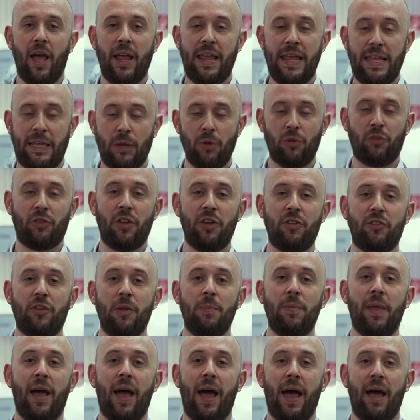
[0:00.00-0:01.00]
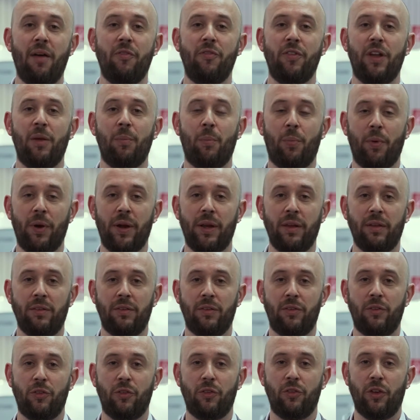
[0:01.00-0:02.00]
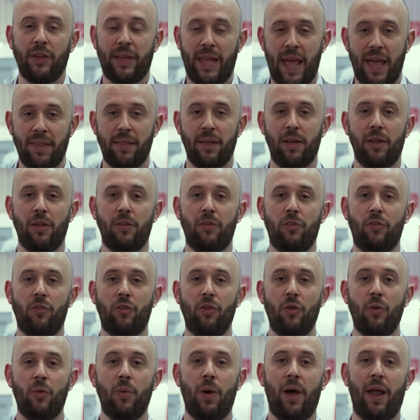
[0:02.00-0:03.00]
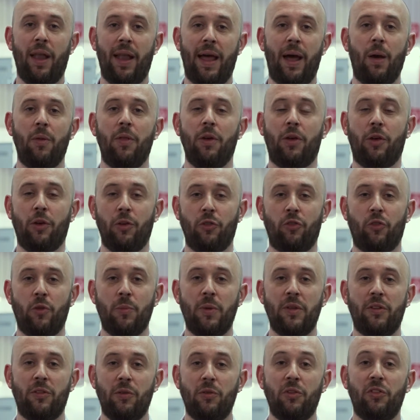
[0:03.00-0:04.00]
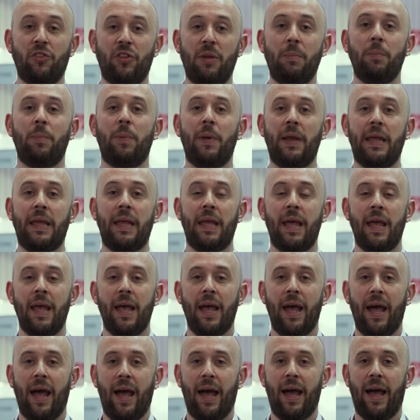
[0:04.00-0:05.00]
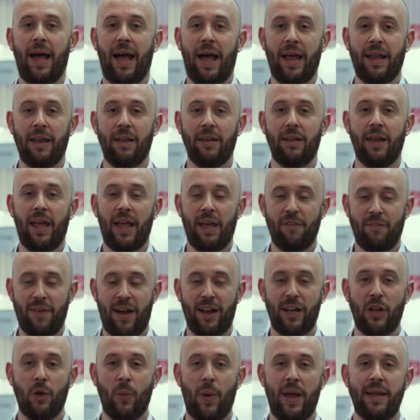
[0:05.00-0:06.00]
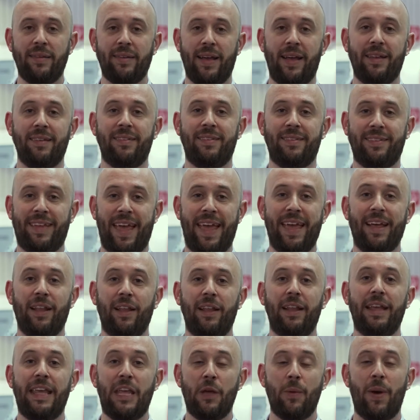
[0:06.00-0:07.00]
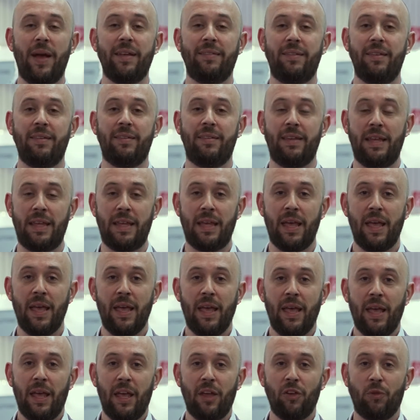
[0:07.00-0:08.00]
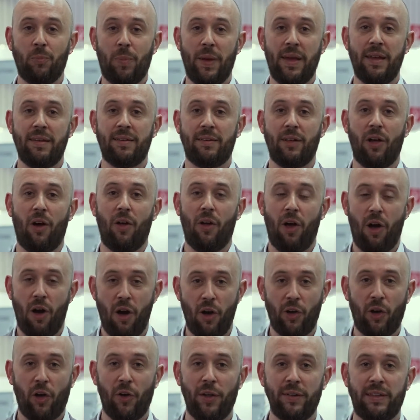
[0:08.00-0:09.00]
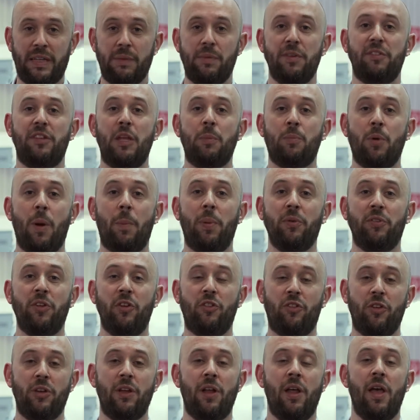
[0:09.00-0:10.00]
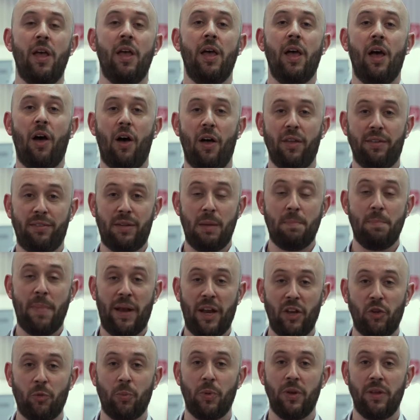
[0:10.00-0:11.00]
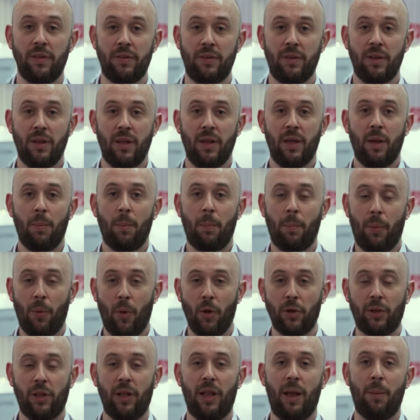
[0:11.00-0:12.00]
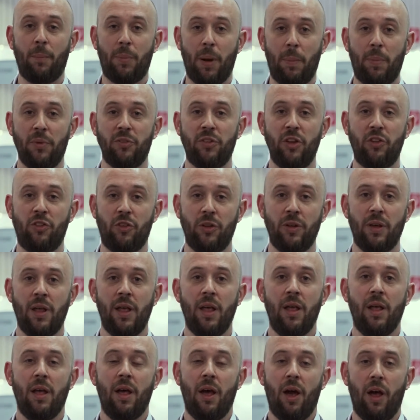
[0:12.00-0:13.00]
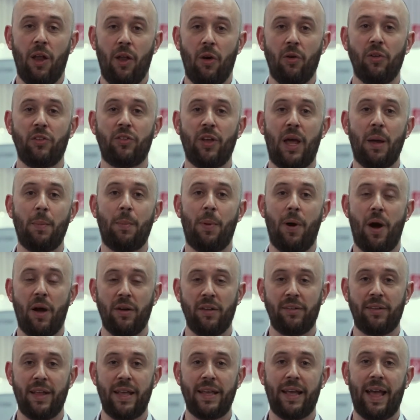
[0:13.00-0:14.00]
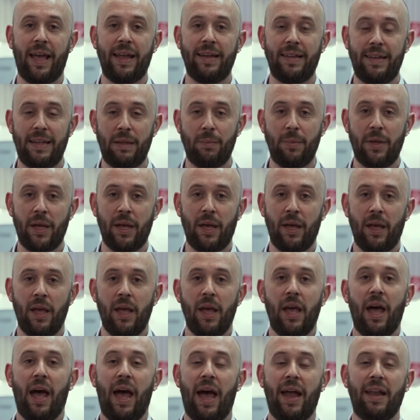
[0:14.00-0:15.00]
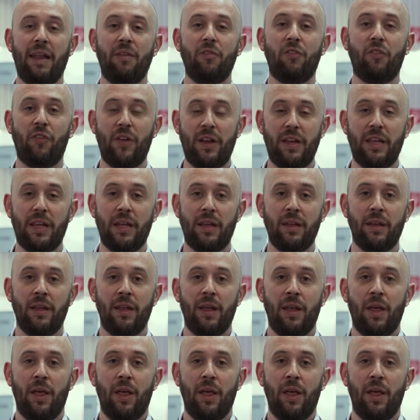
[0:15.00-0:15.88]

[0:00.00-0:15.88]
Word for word: ecosystem that Avnet brings together to allow the customer to simply uh, and evaluate and scale EUICC is based on our connectivity proposition, our SIM management portal and proposition, alongside partners like IDEMIA and Infineon